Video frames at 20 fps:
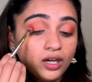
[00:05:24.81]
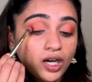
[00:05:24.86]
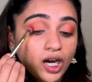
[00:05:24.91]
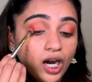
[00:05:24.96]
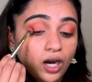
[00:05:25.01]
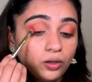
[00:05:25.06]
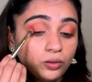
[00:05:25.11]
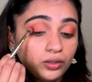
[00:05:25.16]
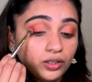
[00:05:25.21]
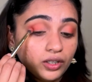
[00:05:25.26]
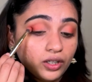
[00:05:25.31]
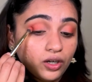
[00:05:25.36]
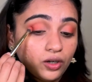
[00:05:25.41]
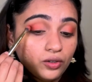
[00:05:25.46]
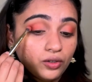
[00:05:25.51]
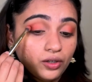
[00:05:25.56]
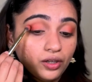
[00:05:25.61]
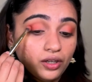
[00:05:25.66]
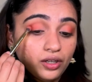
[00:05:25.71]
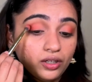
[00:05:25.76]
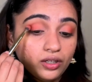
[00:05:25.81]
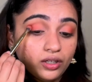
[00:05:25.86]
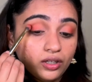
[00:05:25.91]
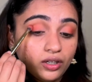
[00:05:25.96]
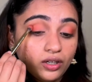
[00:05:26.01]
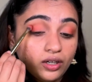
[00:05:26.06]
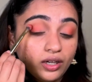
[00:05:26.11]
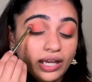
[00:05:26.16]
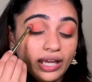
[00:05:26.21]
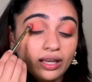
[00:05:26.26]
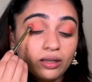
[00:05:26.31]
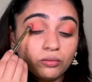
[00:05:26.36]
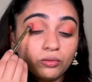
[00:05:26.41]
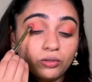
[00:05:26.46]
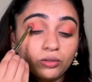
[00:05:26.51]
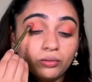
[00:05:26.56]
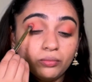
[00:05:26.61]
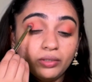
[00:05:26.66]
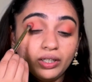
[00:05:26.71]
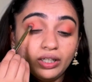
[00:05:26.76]
outer corner, and I'm going
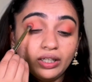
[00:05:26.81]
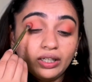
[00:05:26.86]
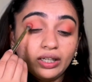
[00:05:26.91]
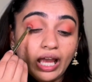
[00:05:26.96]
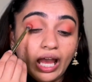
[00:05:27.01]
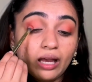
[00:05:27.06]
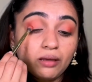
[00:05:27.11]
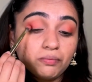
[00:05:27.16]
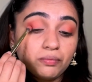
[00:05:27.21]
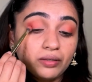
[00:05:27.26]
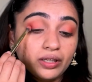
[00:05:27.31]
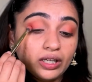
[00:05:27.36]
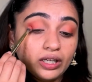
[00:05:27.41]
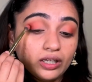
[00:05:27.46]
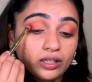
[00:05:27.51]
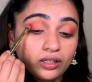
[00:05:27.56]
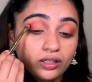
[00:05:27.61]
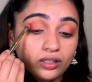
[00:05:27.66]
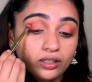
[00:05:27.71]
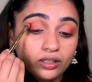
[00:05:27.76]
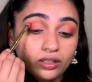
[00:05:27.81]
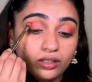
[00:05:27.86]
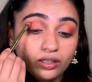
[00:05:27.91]
to be tapping it.